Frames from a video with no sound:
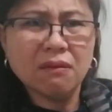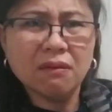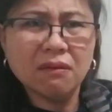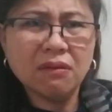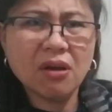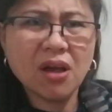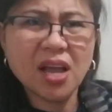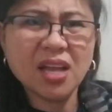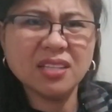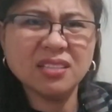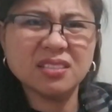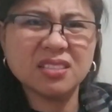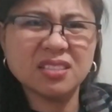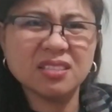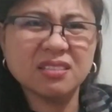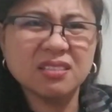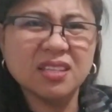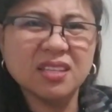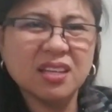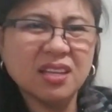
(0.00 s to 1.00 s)
what?
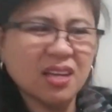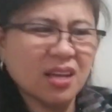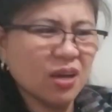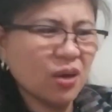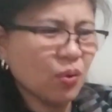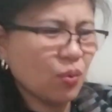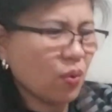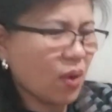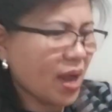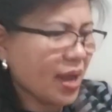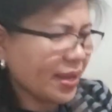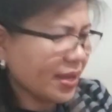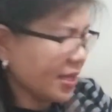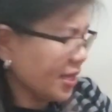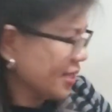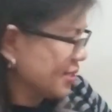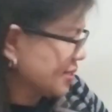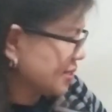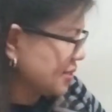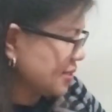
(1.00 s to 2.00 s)
Why
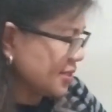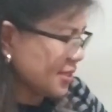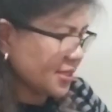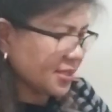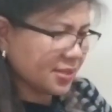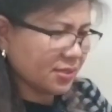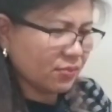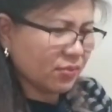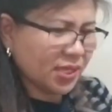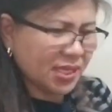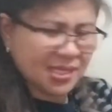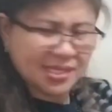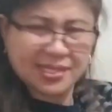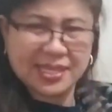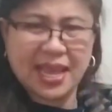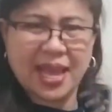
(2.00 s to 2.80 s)
is this? What is